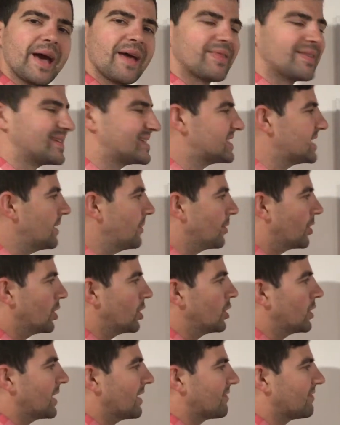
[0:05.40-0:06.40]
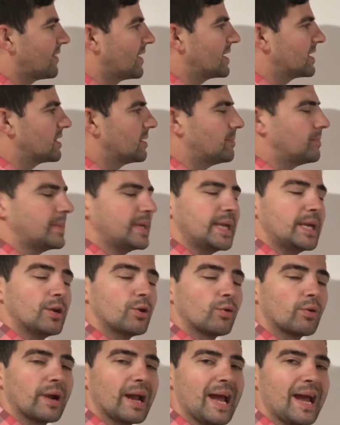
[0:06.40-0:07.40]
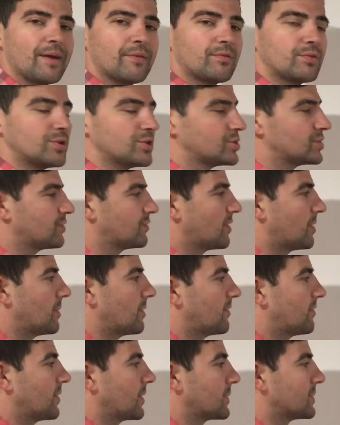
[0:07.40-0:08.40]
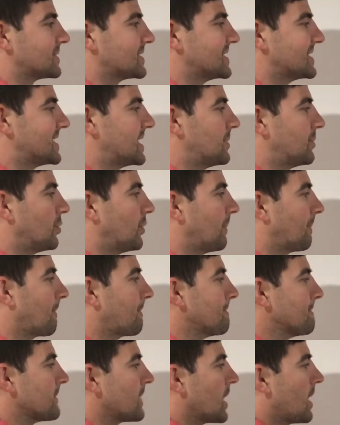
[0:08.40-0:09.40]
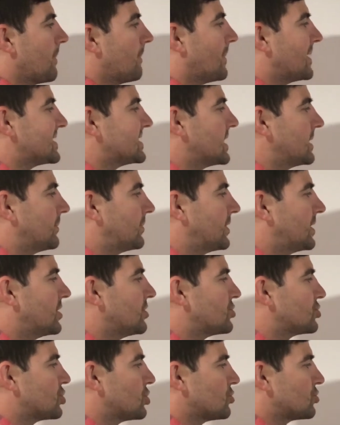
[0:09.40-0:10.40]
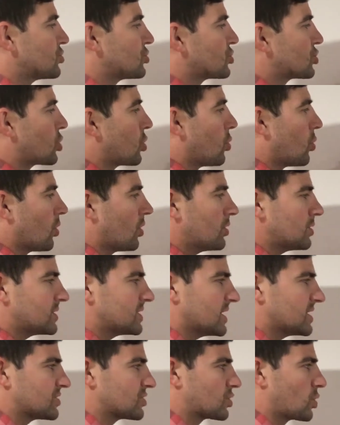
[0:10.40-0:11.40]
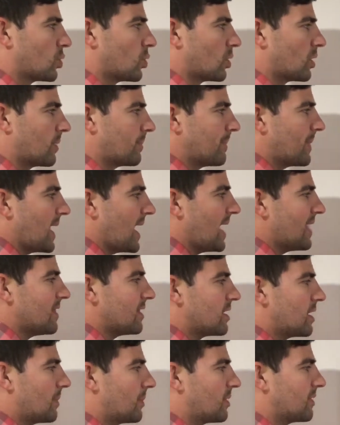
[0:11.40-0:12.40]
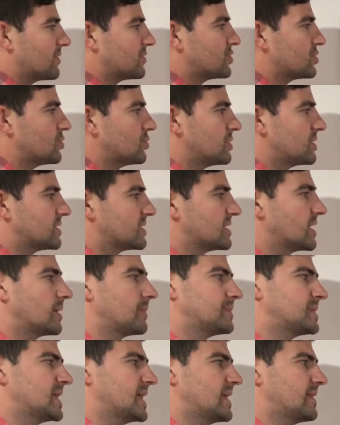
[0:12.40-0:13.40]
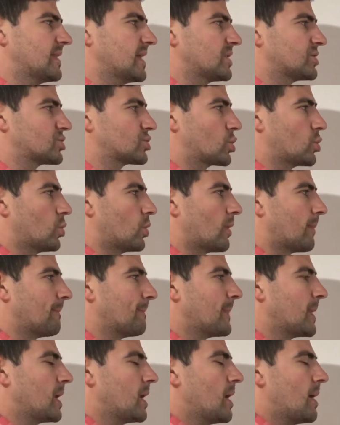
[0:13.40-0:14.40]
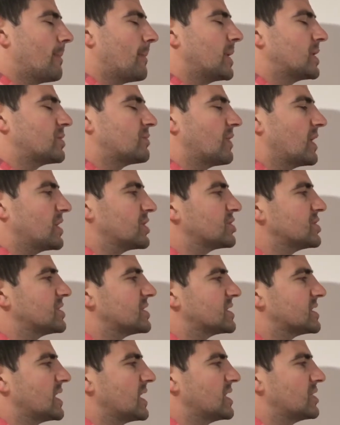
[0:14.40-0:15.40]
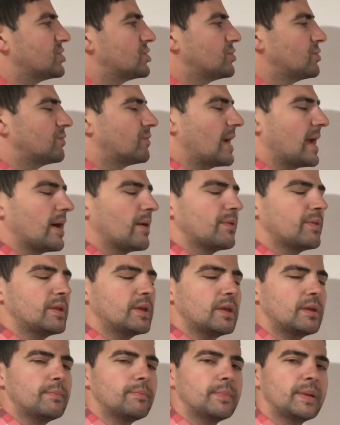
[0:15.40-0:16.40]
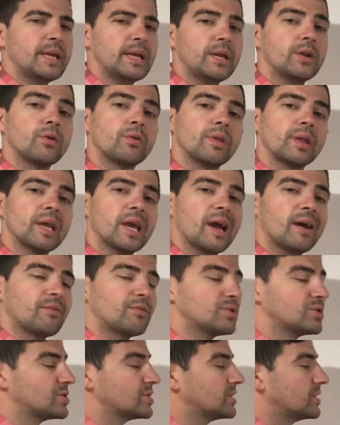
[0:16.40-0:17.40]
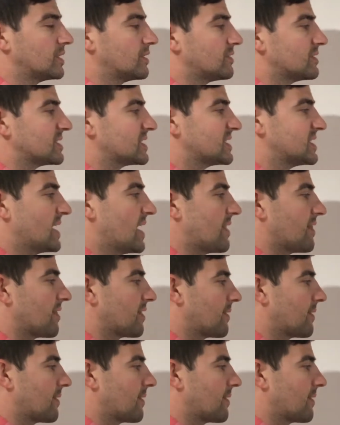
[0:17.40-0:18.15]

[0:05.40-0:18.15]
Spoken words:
and today we're going to look at finding the mean or average from a frequency table. My table here shows score, test score, and the number of students that obtain that score. My directions say to round the mean or the average to the nearest tenth.